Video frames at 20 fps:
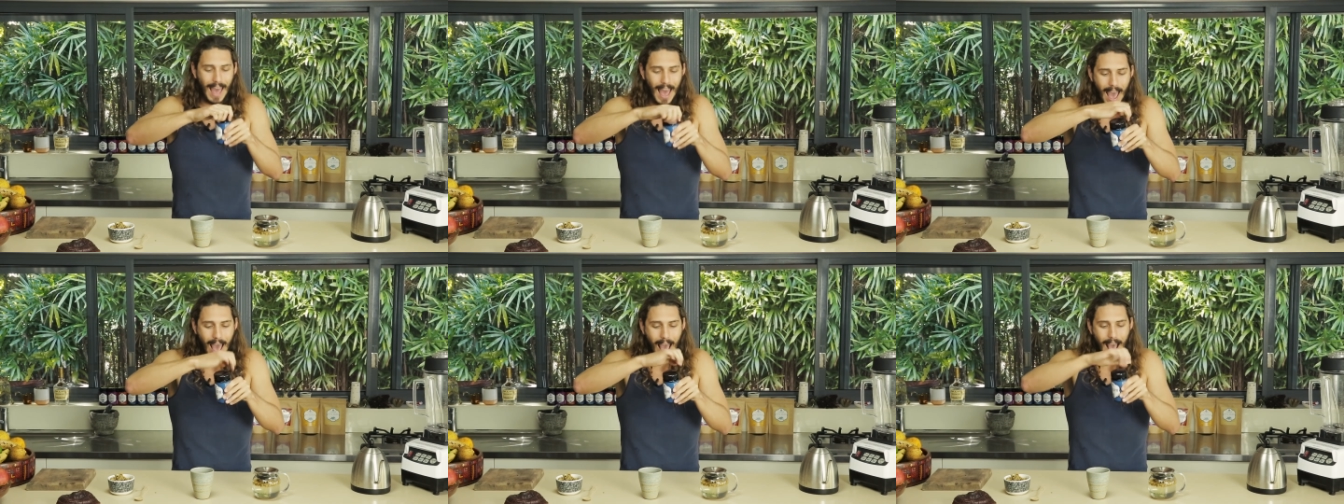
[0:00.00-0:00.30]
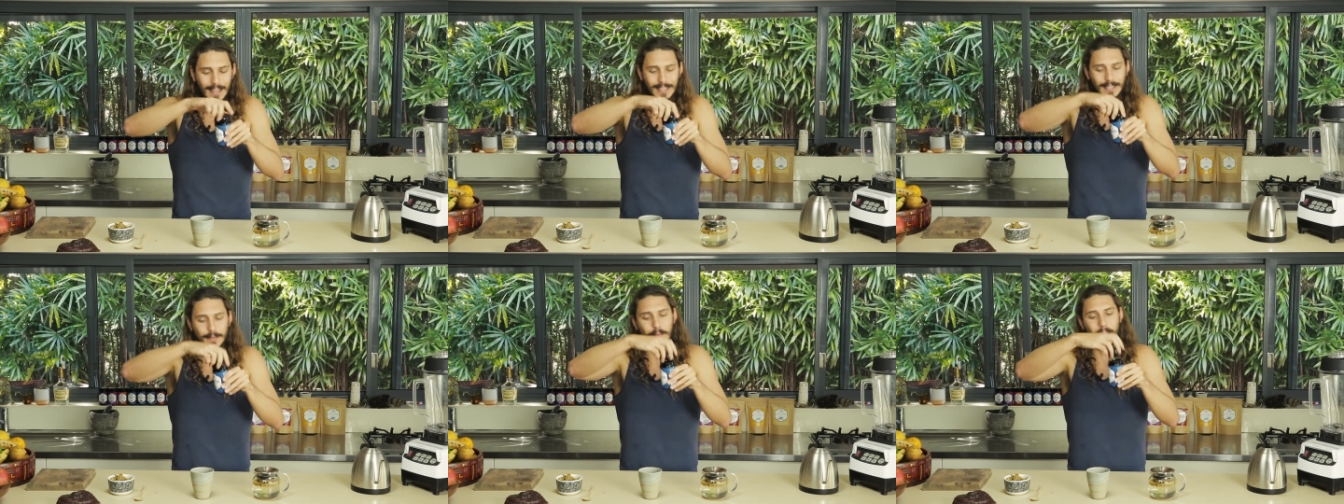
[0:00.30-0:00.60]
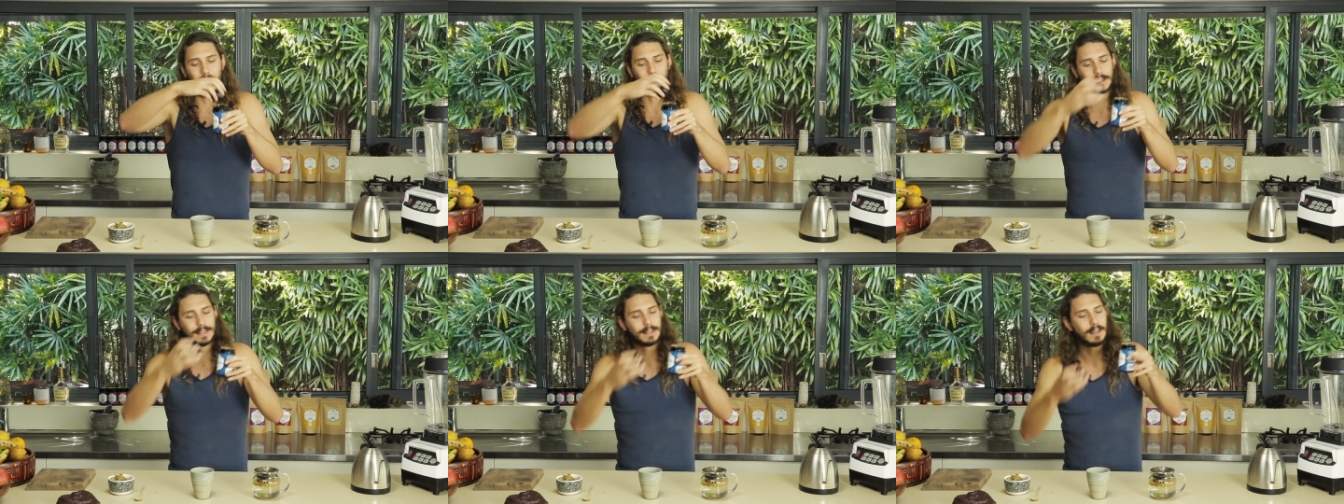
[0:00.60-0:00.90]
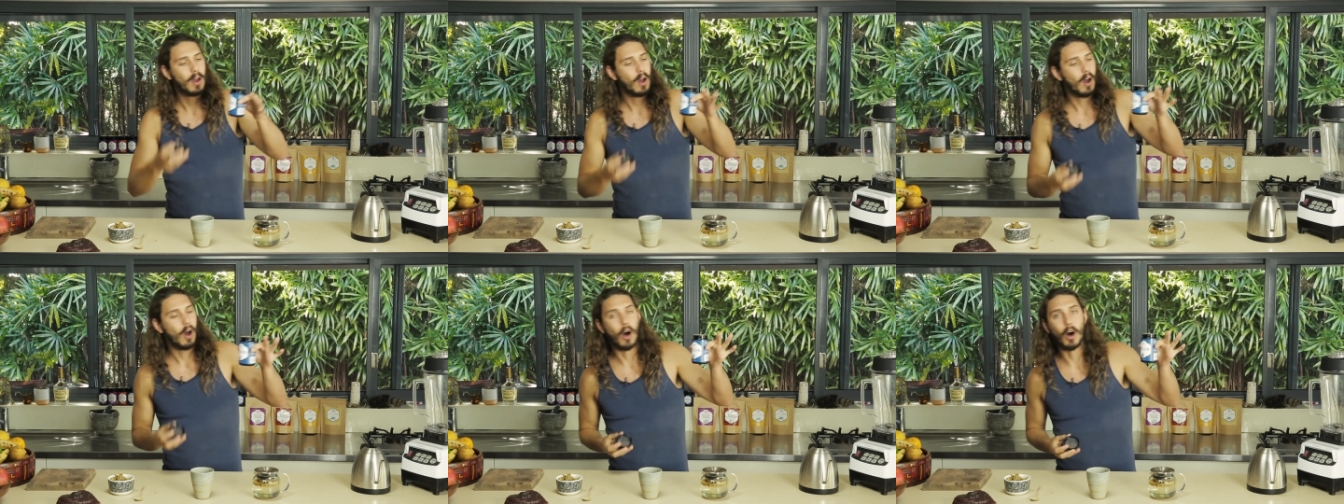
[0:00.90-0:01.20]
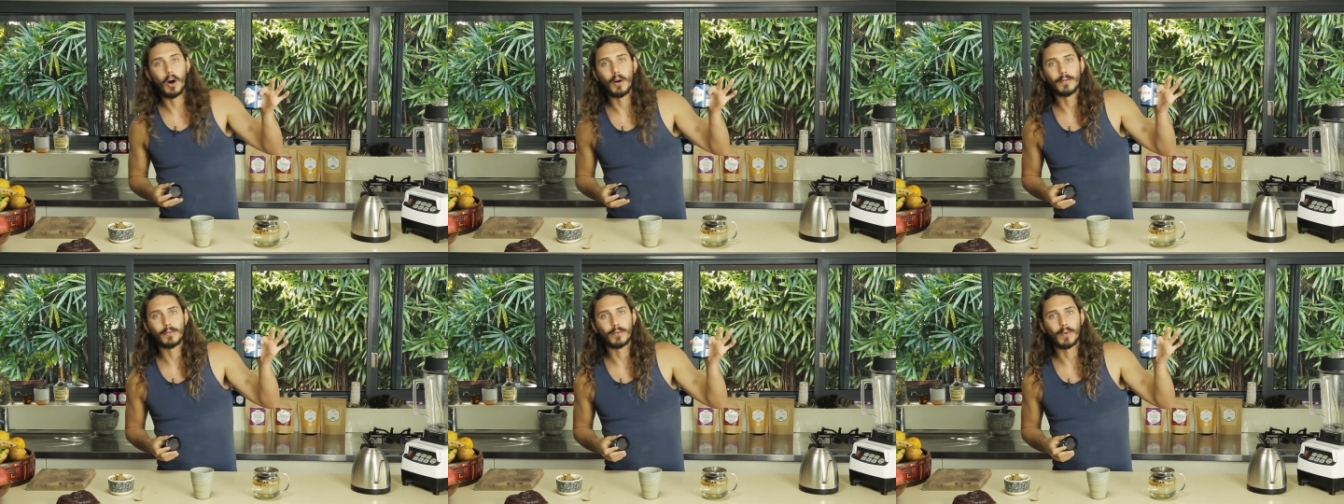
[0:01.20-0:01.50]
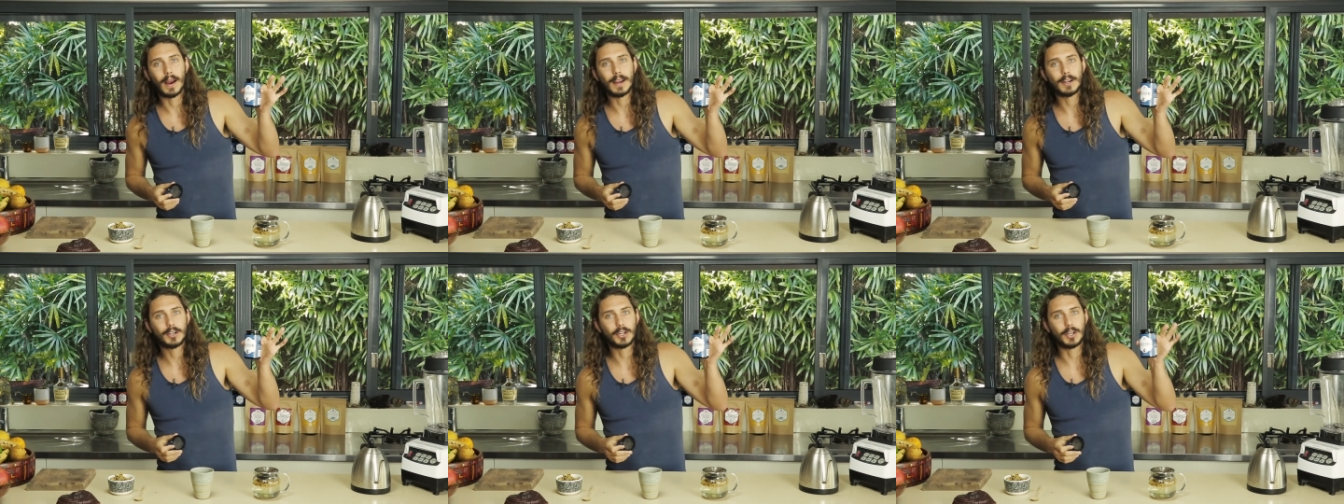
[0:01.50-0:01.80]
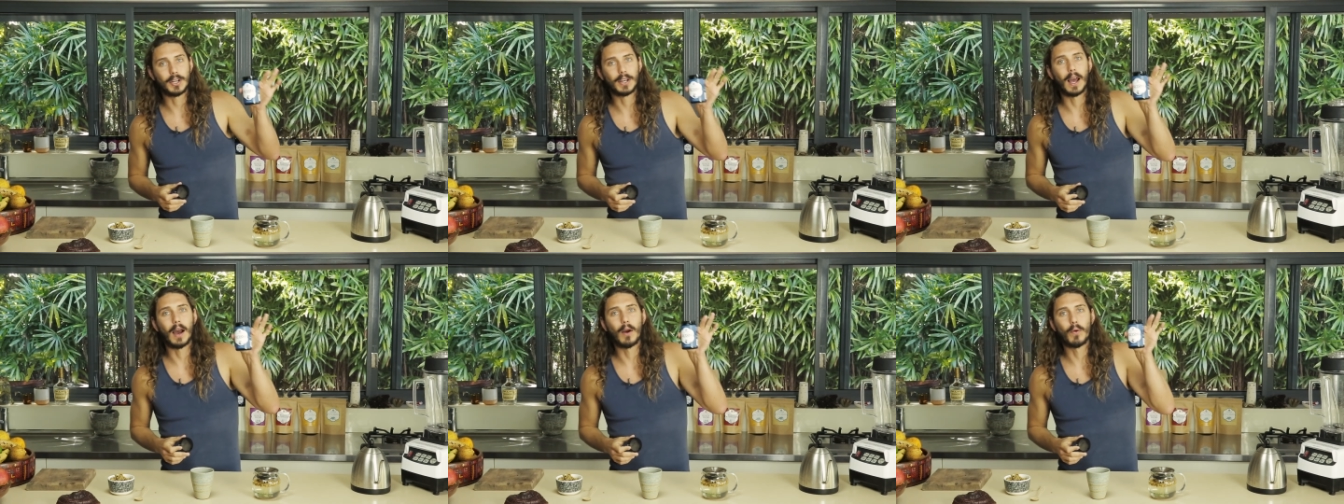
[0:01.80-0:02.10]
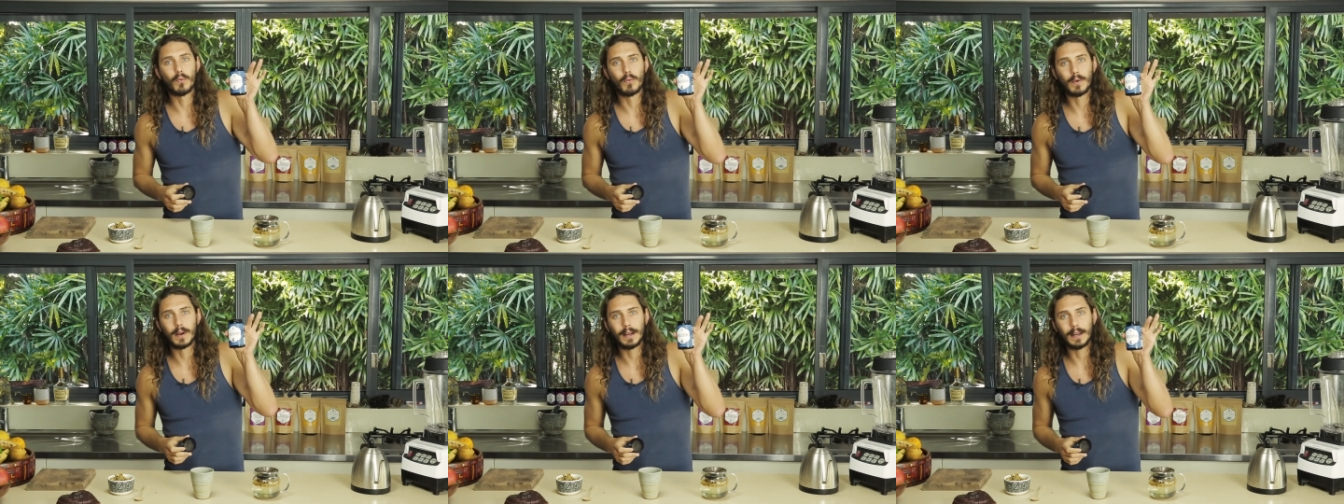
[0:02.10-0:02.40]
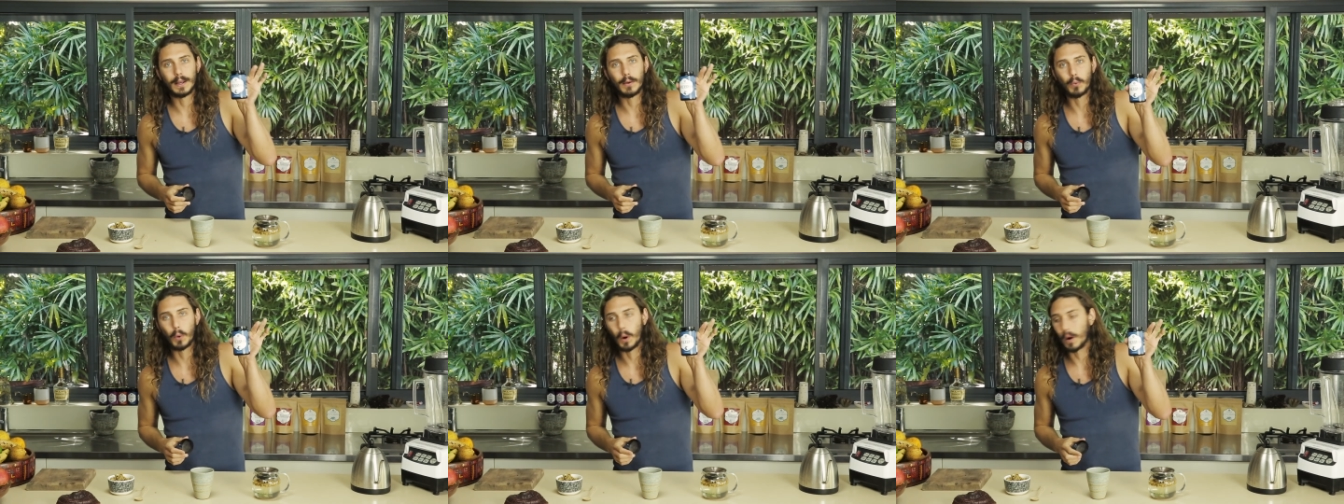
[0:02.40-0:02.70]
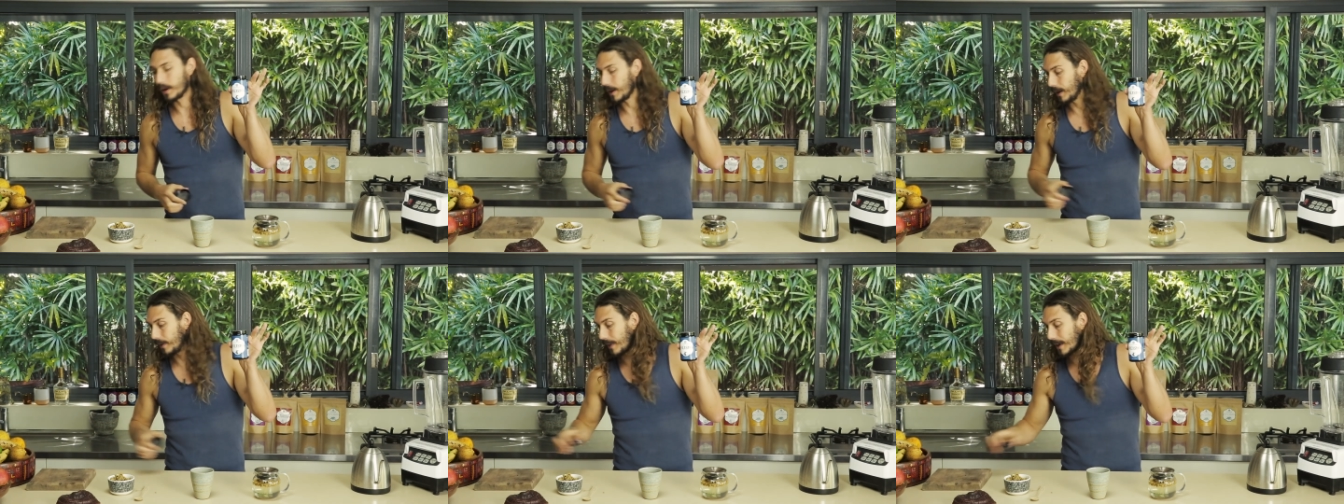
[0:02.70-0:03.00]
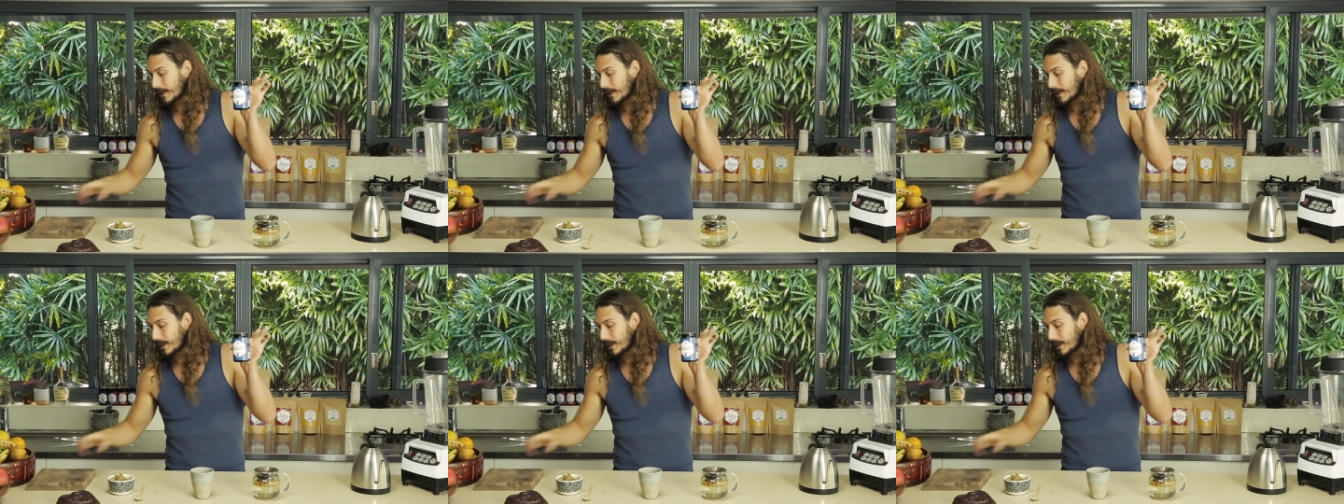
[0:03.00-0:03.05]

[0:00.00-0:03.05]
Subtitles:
aspects of reishi are really rocking.